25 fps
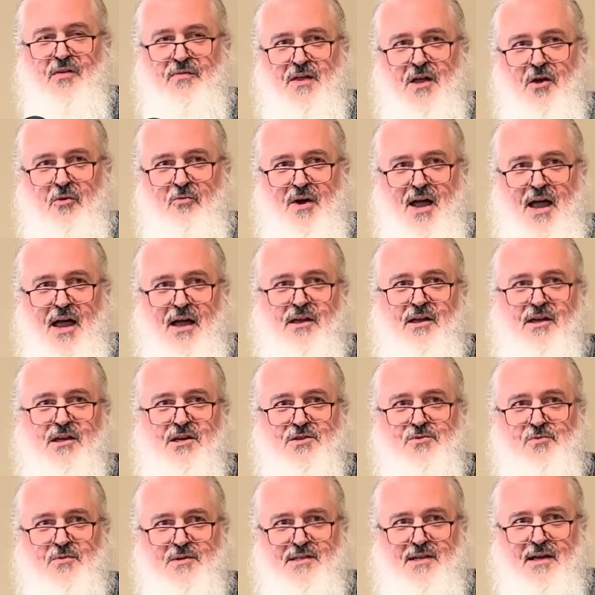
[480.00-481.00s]
that the
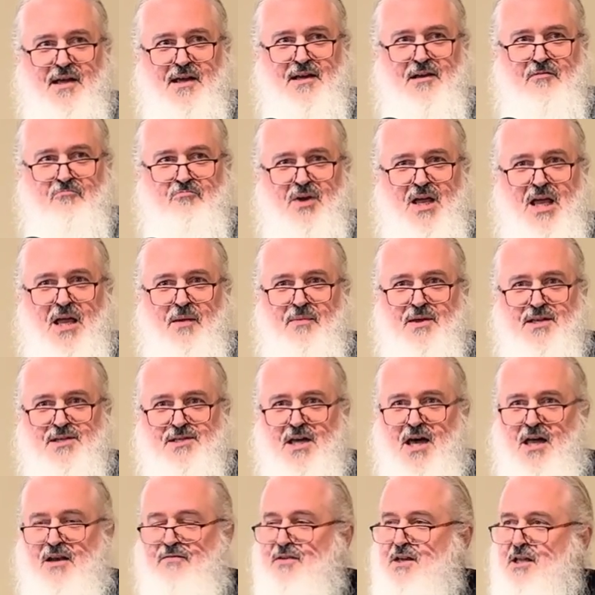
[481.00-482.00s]
Iraqis were taking
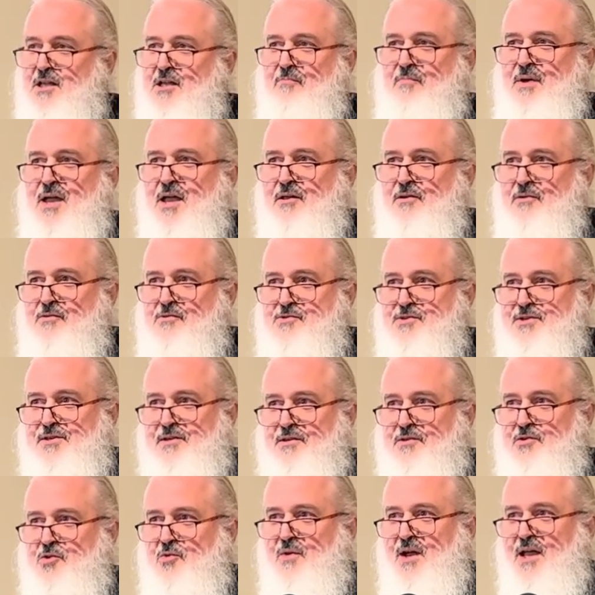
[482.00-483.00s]
babies out of incubators
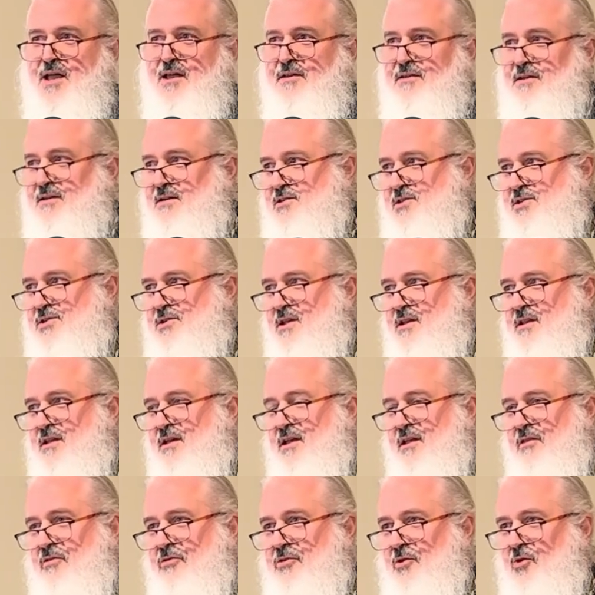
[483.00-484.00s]
in Kuwait
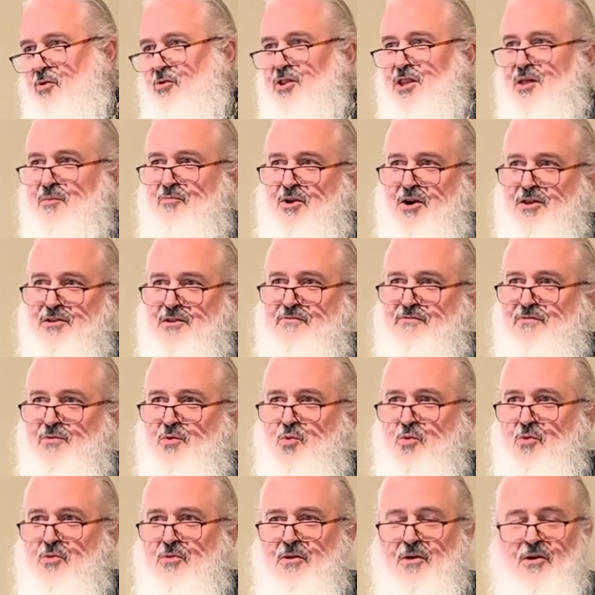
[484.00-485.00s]
City and throwing them on the
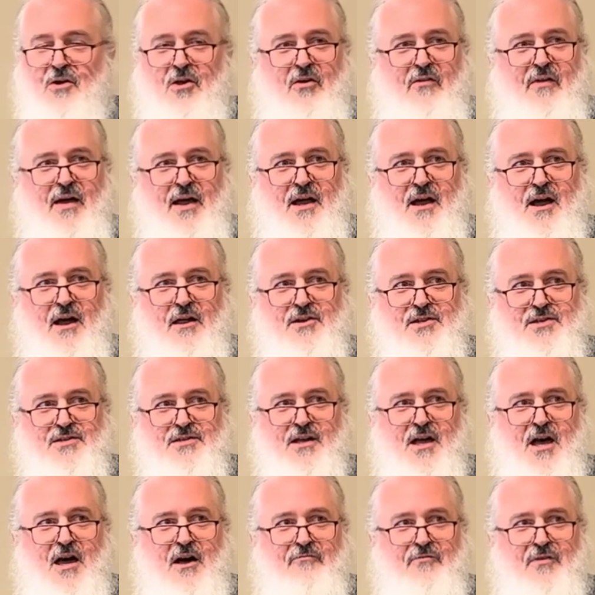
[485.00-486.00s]
floor and all that kind of
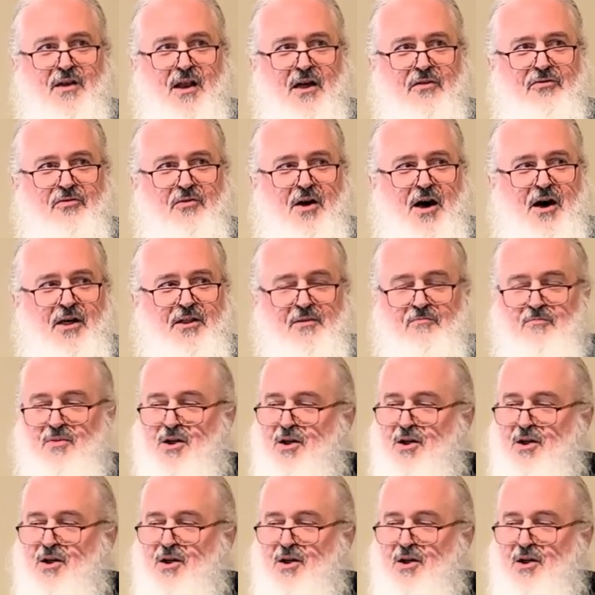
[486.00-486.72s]
stuff. And I thought